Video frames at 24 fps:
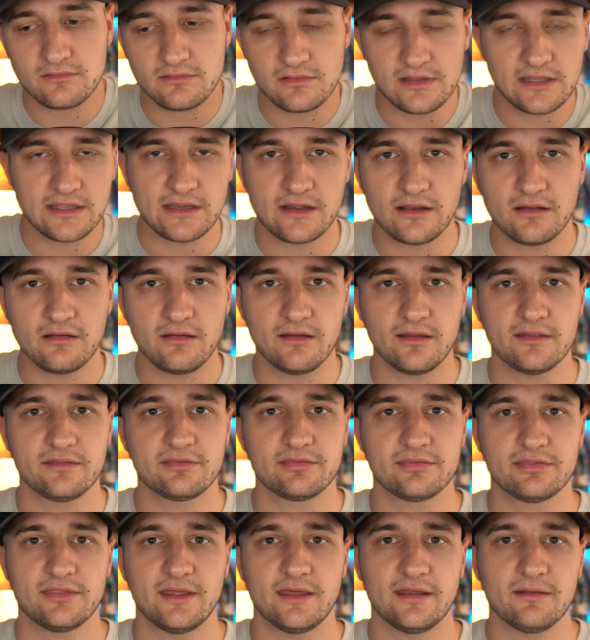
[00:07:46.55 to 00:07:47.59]
I
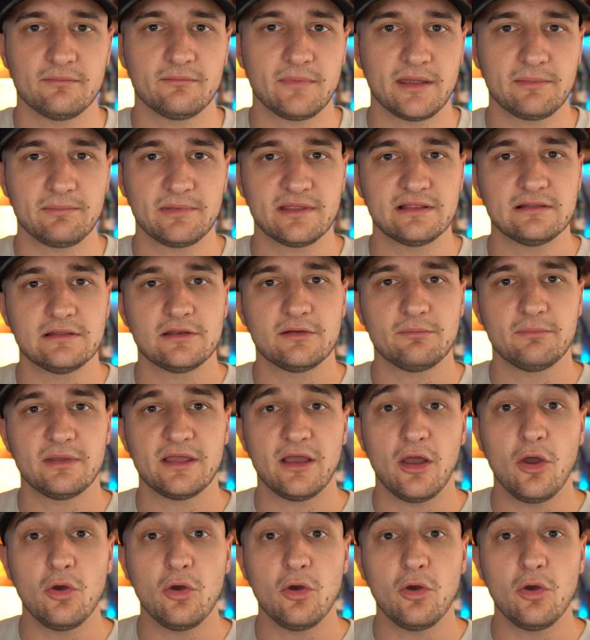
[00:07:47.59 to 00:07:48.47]
thought it might be a little bit